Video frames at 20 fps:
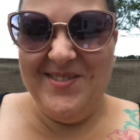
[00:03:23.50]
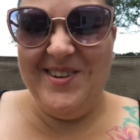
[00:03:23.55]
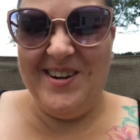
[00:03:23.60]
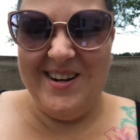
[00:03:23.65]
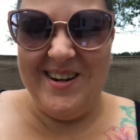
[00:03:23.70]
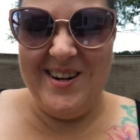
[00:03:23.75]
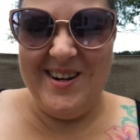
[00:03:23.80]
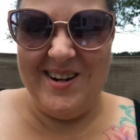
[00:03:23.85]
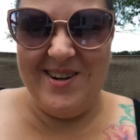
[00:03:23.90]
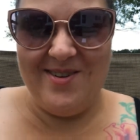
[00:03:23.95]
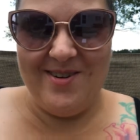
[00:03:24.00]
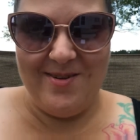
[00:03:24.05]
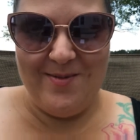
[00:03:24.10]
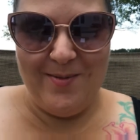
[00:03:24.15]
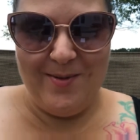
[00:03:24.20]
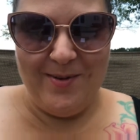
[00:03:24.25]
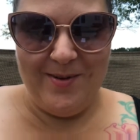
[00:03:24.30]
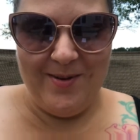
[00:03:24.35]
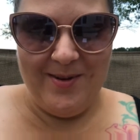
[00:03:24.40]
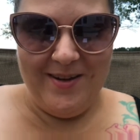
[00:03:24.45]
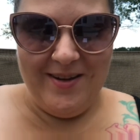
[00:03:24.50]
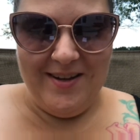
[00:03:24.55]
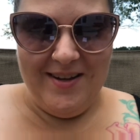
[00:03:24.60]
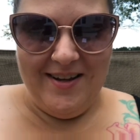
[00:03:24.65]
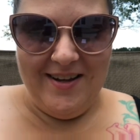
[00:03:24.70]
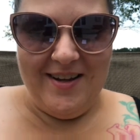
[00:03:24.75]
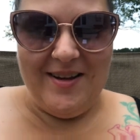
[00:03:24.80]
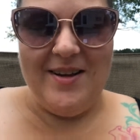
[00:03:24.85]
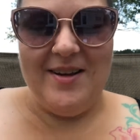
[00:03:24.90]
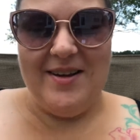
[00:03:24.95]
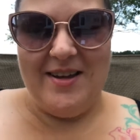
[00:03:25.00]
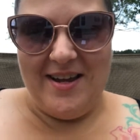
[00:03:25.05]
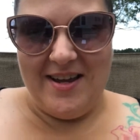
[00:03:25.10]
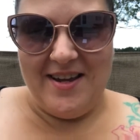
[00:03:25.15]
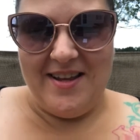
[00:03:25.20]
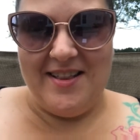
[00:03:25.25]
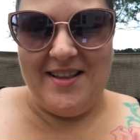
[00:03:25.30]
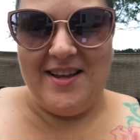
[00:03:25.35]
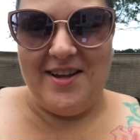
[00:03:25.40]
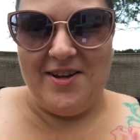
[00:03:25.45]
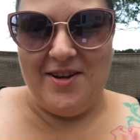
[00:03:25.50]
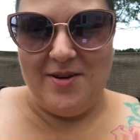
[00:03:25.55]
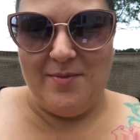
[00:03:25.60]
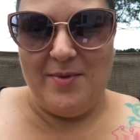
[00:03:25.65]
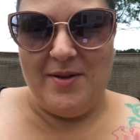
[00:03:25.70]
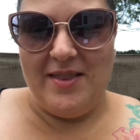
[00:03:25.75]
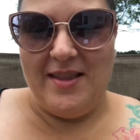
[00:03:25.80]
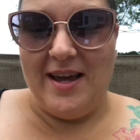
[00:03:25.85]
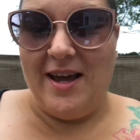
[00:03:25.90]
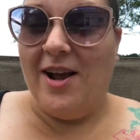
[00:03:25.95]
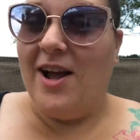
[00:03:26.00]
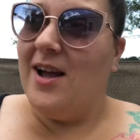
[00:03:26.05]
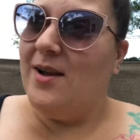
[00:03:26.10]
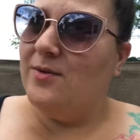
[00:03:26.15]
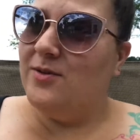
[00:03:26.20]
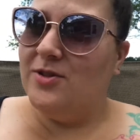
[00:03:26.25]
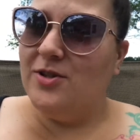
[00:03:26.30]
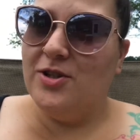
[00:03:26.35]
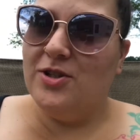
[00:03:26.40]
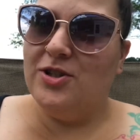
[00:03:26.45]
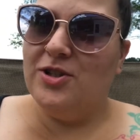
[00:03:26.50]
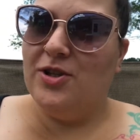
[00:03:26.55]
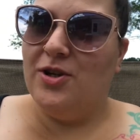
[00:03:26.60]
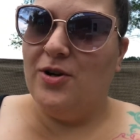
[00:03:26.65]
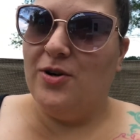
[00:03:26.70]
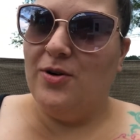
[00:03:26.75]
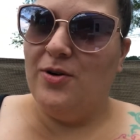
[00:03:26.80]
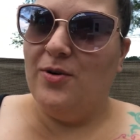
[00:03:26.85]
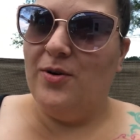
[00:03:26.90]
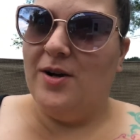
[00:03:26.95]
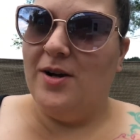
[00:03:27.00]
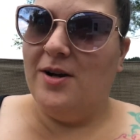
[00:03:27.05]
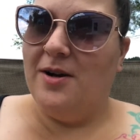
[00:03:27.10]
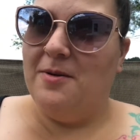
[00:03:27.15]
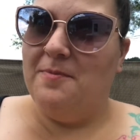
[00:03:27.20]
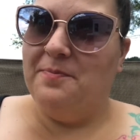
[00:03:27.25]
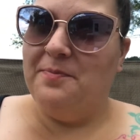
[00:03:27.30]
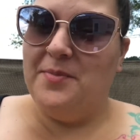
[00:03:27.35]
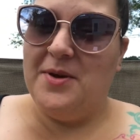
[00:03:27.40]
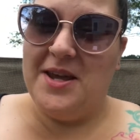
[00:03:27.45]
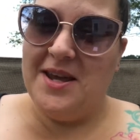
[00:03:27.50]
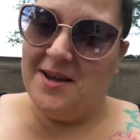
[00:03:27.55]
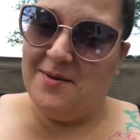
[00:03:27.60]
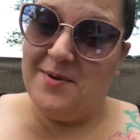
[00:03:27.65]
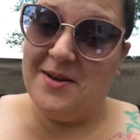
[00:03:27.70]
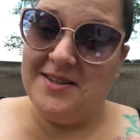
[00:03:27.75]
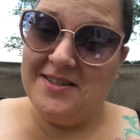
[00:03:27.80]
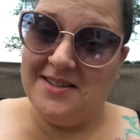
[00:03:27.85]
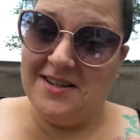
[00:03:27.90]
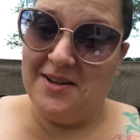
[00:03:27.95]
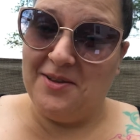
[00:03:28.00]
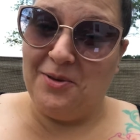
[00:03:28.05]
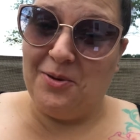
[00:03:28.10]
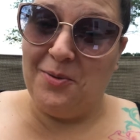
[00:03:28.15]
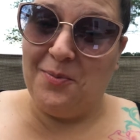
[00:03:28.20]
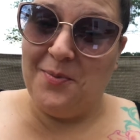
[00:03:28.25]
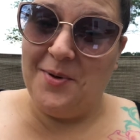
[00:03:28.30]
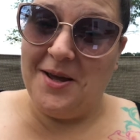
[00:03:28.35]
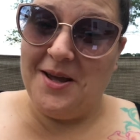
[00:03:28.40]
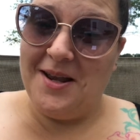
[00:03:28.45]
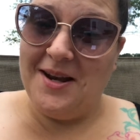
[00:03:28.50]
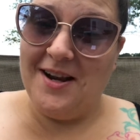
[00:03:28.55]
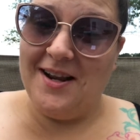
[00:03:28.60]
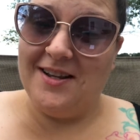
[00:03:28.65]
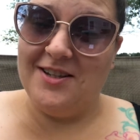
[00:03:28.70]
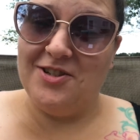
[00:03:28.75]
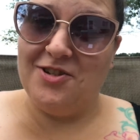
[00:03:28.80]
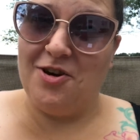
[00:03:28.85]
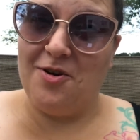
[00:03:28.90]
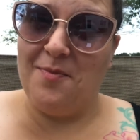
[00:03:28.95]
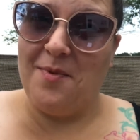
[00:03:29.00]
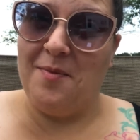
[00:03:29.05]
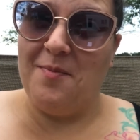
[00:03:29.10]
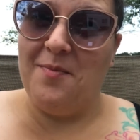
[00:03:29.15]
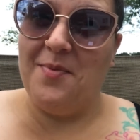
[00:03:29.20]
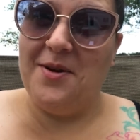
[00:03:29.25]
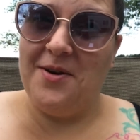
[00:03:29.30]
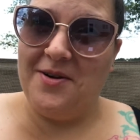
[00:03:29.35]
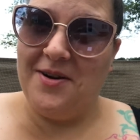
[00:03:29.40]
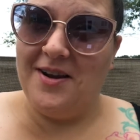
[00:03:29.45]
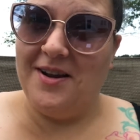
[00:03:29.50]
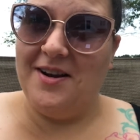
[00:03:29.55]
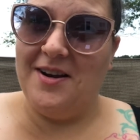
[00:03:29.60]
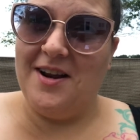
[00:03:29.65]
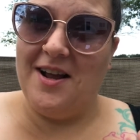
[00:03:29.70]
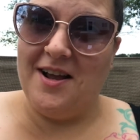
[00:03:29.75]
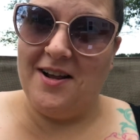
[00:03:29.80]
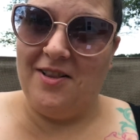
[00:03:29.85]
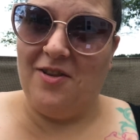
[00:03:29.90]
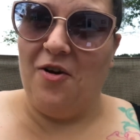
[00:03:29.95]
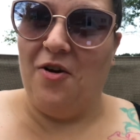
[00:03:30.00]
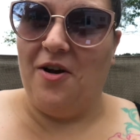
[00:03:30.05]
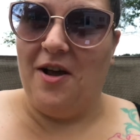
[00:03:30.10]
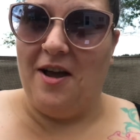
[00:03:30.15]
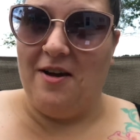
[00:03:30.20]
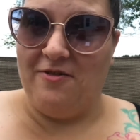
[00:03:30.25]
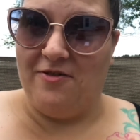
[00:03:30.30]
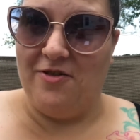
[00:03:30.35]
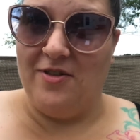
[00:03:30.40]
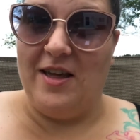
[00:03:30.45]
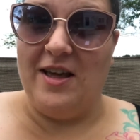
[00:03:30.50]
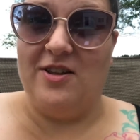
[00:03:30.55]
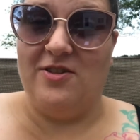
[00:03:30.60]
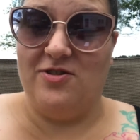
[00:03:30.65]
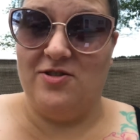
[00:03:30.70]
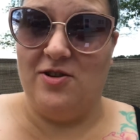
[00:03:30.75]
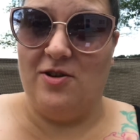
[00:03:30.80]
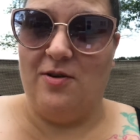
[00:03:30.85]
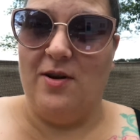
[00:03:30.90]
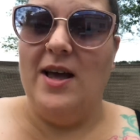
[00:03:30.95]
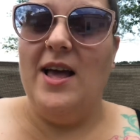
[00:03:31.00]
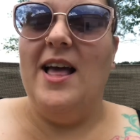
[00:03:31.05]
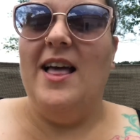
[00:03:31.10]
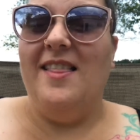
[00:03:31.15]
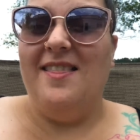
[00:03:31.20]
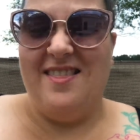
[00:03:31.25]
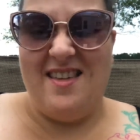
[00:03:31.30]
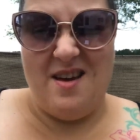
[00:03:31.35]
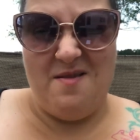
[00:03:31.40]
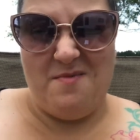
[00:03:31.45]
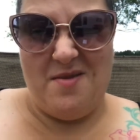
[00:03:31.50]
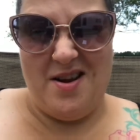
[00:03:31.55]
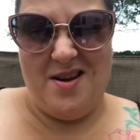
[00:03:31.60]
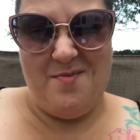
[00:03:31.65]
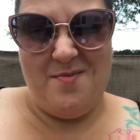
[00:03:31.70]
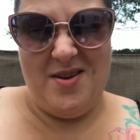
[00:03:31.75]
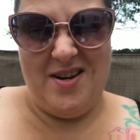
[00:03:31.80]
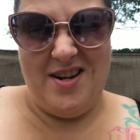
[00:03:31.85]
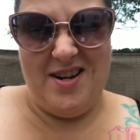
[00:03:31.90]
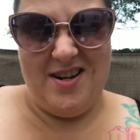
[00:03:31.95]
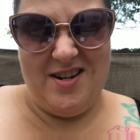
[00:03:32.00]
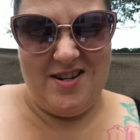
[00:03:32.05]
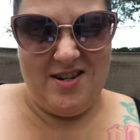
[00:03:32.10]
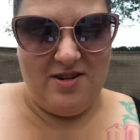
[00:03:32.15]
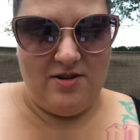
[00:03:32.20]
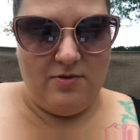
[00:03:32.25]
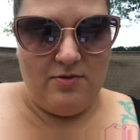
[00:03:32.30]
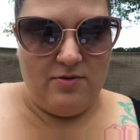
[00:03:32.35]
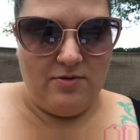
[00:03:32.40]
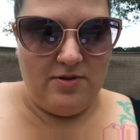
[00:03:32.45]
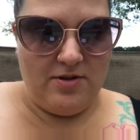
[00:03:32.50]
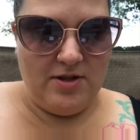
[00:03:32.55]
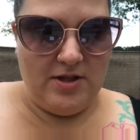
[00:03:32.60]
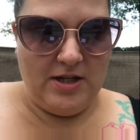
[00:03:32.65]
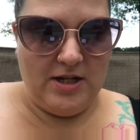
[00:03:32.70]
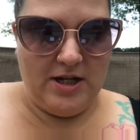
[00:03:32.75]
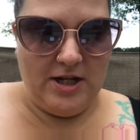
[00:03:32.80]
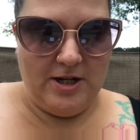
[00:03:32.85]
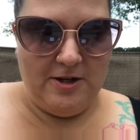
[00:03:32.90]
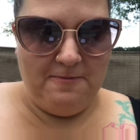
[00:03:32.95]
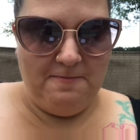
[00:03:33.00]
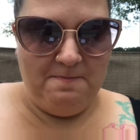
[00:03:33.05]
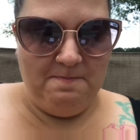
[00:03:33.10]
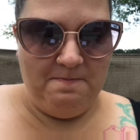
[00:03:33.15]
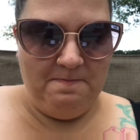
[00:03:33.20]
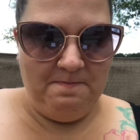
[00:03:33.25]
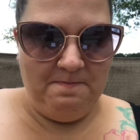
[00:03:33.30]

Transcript: I'm kind of irritable again that could have been that I was also um, PMSing a little bit I started my period not long after that so that might have been it too um,